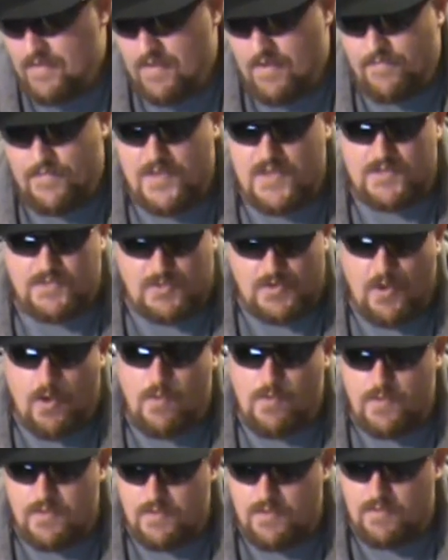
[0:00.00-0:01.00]
If he's
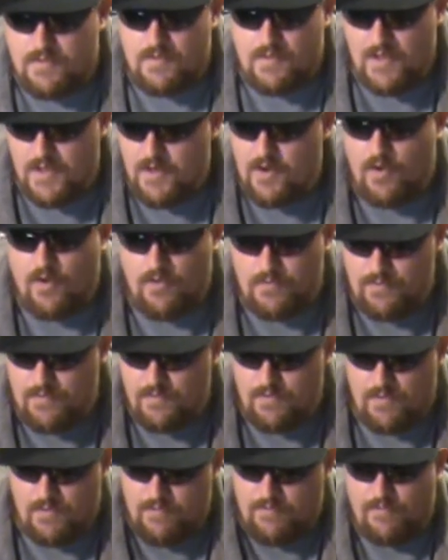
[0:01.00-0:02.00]
going,
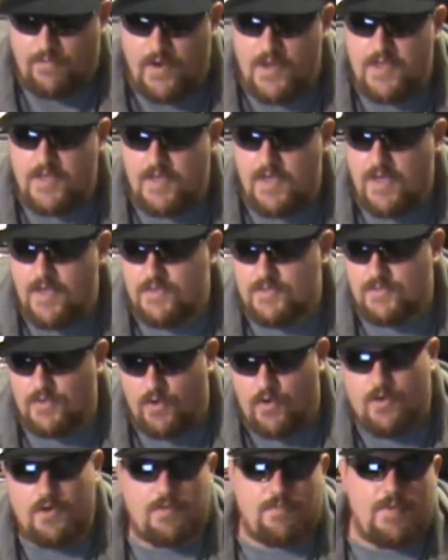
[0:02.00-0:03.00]
the Vikings
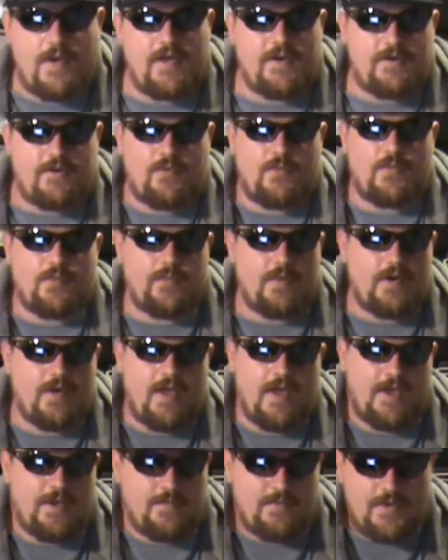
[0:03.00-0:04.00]
all depend on what
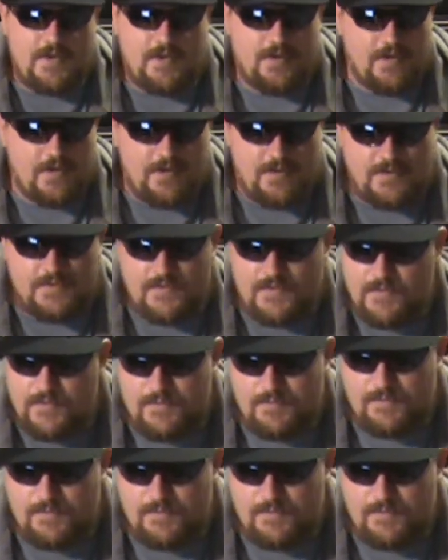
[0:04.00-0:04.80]
AP does.